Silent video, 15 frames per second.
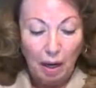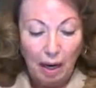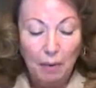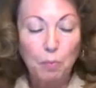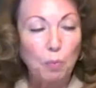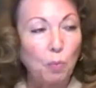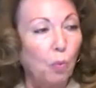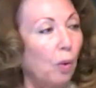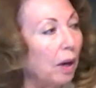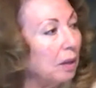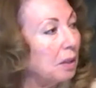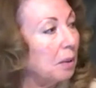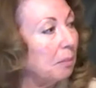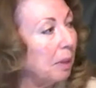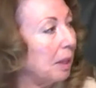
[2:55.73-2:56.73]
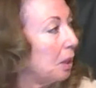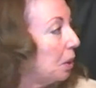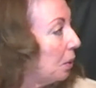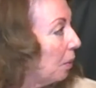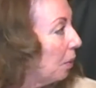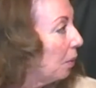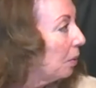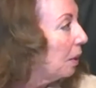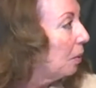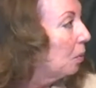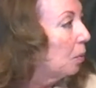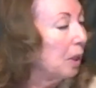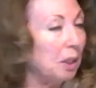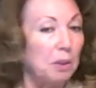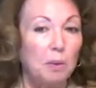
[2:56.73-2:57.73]
I want to make sure
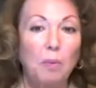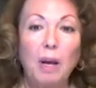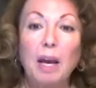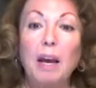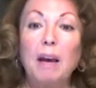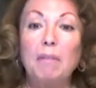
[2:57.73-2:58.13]
that we do